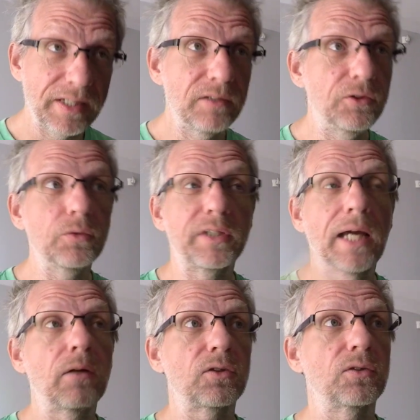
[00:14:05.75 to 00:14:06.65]
You
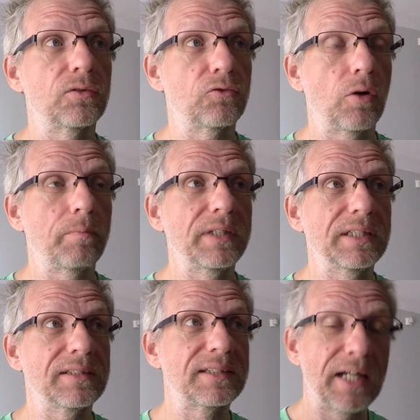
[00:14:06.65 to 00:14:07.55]
can also drop me
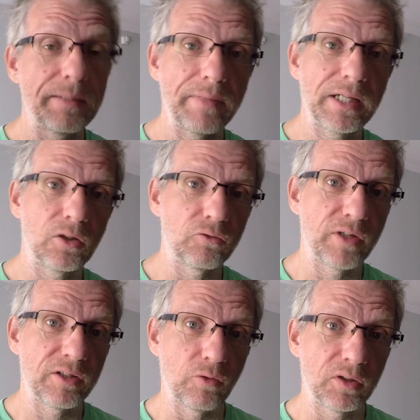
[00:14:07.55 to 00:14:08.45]
a side mail on
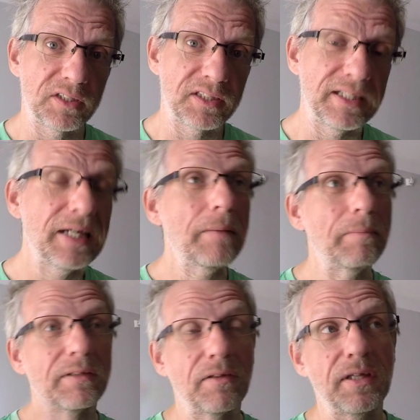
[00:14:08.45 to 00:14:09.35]
Renderosity,
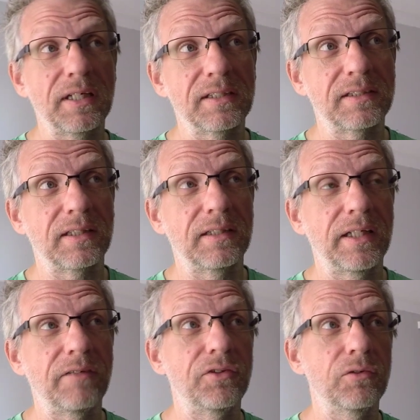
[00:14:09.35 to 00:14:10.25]
but the thing is, uh,
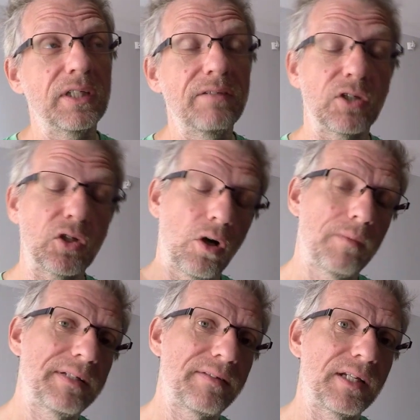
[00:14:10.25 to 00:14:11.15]
if you leave a
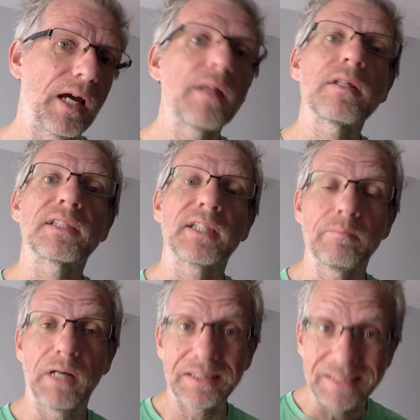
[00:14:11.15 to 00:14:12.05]
comment, then others can
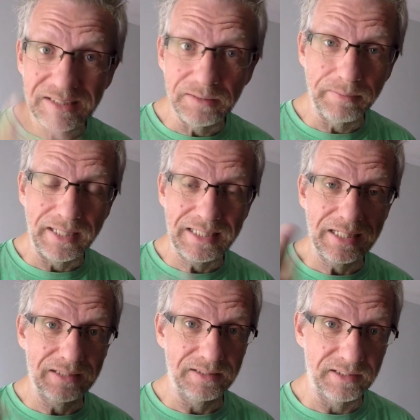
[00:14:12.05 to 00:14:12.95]
participate in
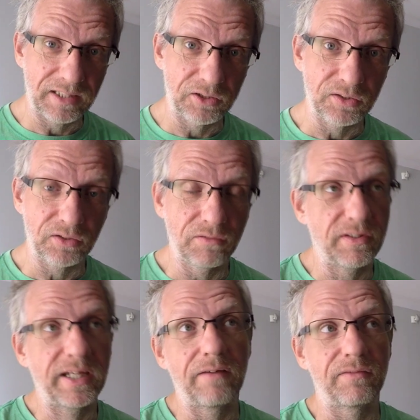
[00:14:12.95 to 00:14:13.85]
our discussion. So if
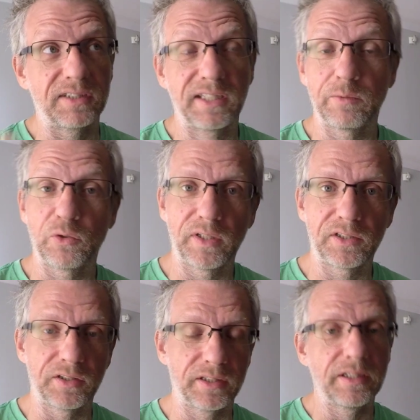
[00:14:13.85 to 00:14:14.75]
they have the same
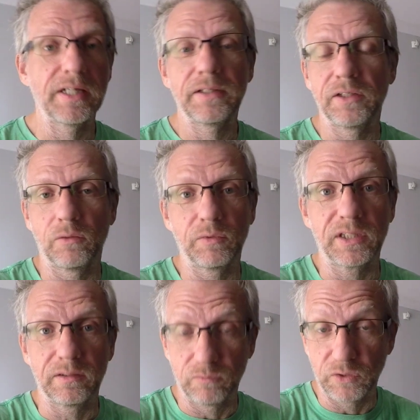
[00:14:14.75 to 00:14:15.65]
question, then you know we
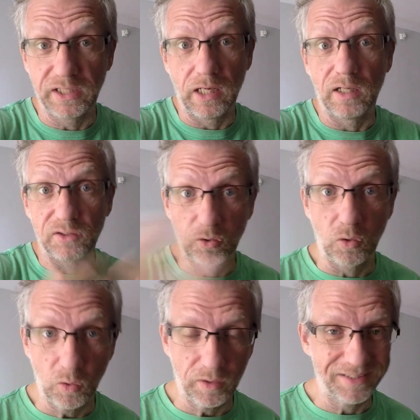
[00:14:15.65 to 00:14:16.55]
can we can answer
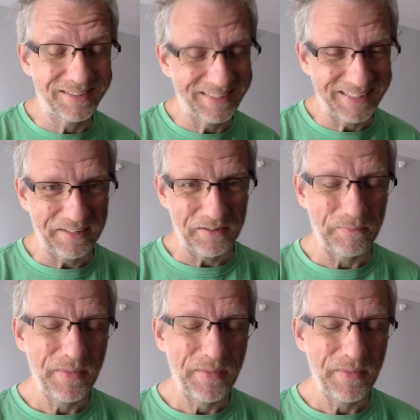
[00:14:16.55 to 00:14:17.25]
all this together.